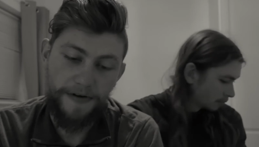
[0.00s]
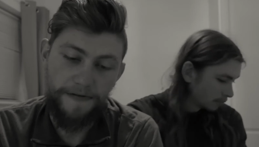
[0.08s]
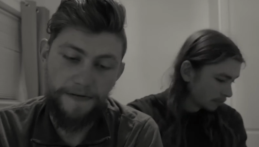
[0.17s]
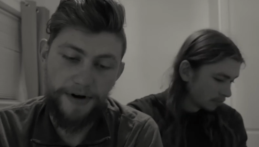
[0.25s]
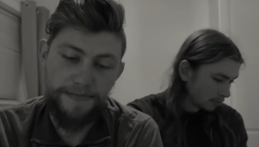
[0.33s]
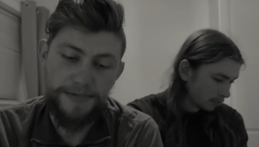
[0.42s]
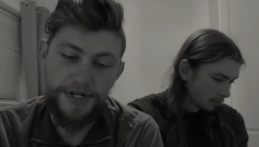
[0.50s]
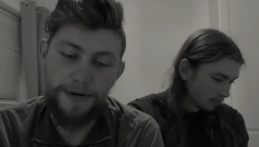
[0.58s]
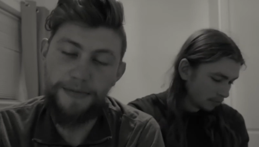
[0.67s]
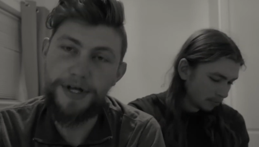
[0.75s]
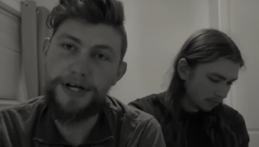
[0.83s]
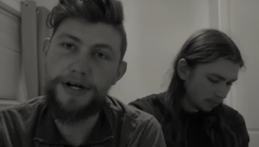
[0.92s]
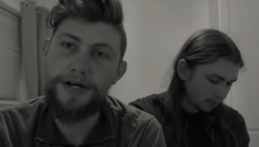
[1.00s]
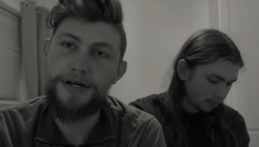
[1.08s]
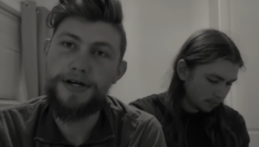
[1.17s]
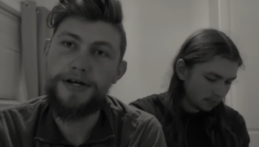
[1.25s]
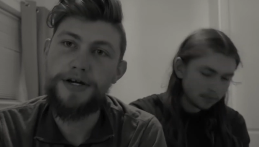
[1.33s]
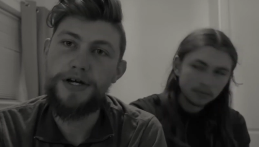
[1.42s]
Speaker 1: from Dublin
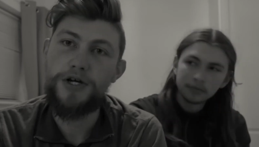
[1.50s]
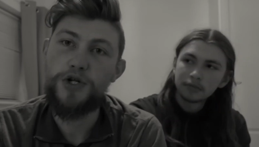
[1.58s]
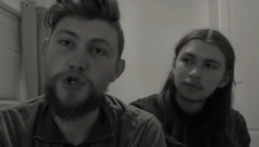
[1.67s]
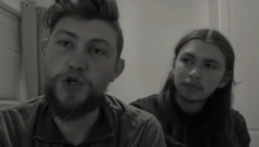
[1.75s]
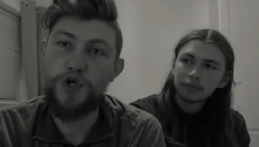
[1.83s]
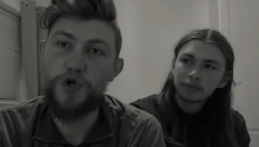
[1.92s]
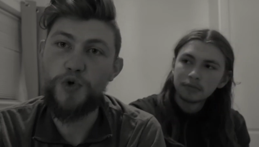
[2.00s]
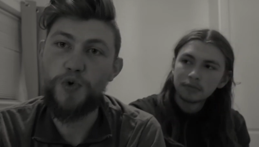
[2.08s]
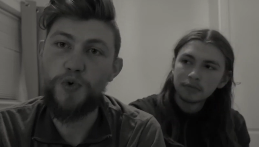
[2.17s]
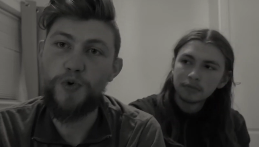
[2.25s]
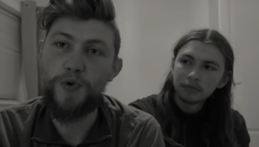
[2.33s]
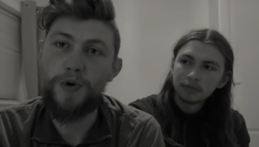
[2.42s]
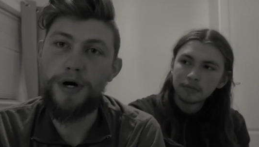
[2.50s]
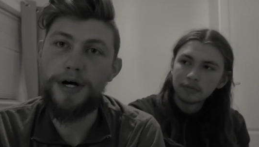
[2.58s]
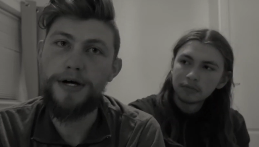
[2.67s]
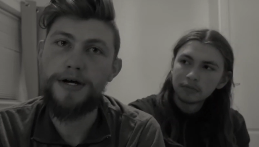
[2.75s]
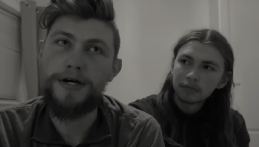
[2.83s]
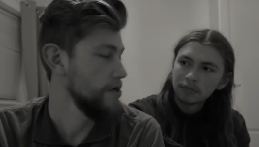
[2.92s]
to
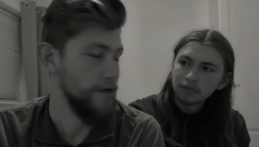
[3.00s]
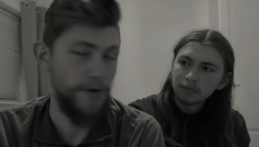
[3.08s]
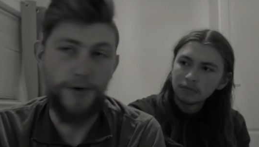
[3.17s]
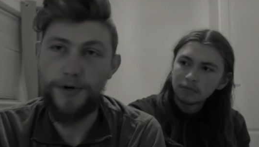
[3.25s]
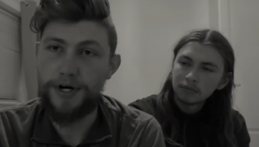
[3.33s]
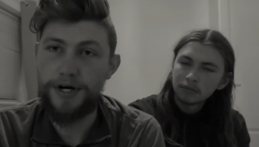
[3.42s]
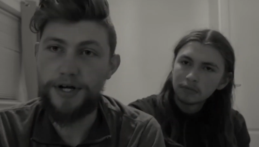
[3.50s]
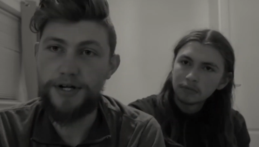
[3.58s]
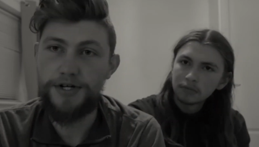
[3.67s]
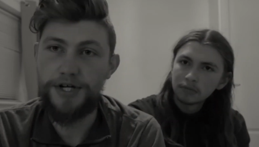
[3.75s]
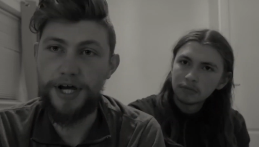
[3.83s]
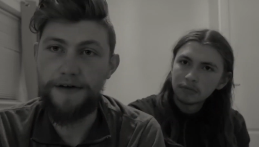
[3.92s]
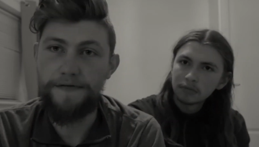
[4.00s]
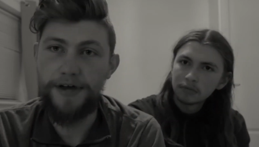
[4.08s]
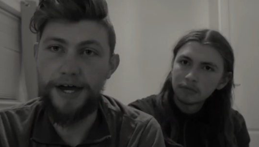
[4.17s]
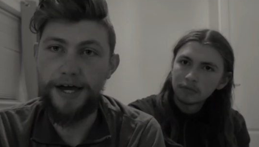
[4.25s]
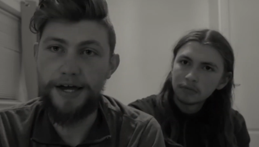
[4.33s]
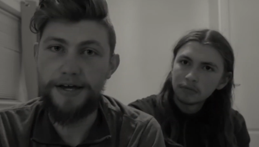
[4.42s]
New York,
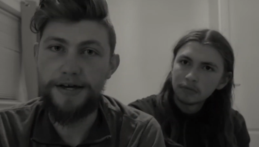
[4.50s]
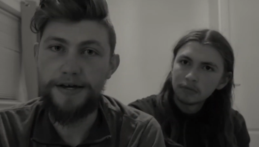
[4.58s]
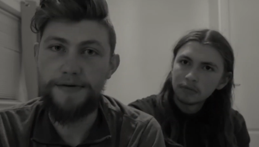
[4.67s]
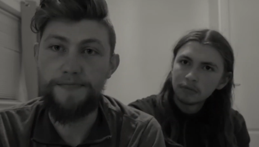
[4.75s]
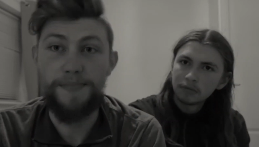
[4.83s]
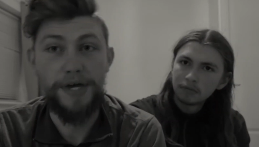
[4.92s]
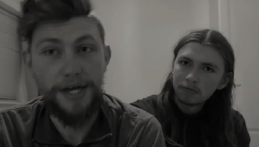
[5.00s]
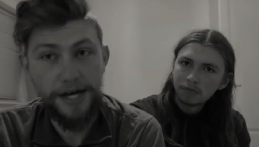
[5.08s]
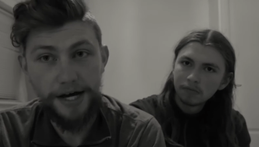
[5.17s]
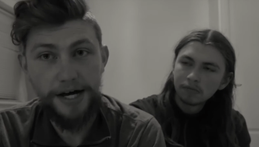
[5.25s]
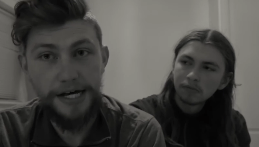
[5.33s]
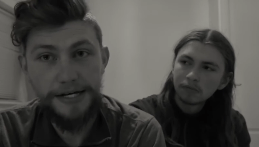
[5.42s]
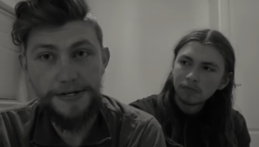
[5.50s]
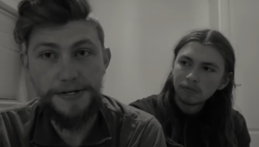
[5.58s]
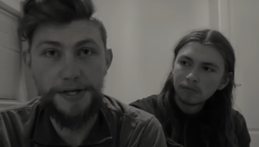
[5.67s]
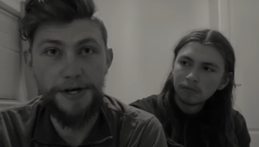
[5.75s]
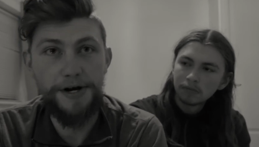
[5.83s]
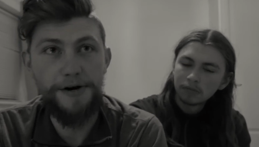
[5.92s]
JFK, because
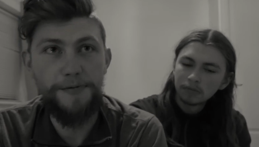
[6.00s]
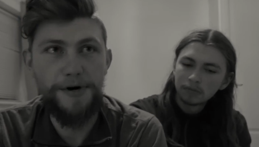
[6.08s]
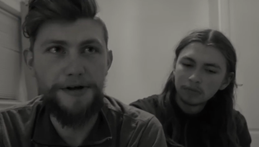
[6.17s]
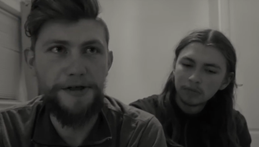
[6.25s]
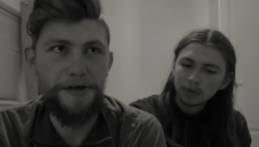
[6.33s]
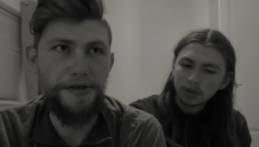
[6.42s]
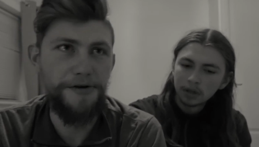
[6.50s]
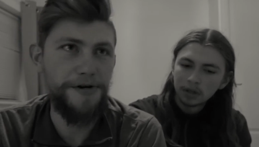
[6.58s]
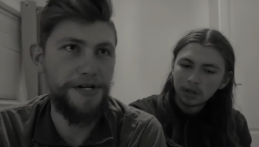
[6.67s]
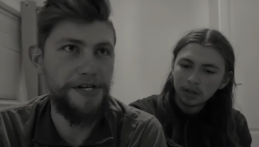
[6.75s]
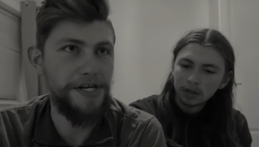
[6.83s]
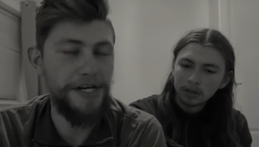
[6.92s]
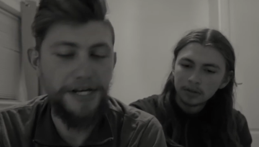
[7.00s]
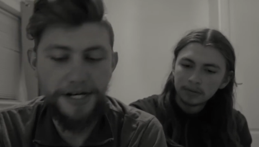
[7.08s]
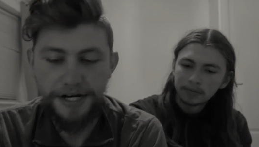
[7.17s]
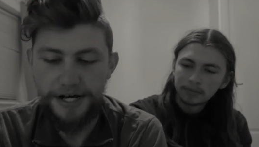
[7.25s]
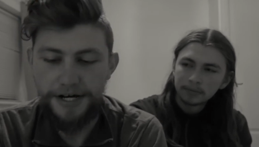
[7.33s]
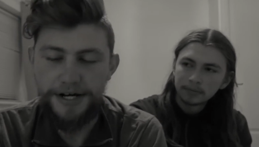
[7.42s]
they're one of the 13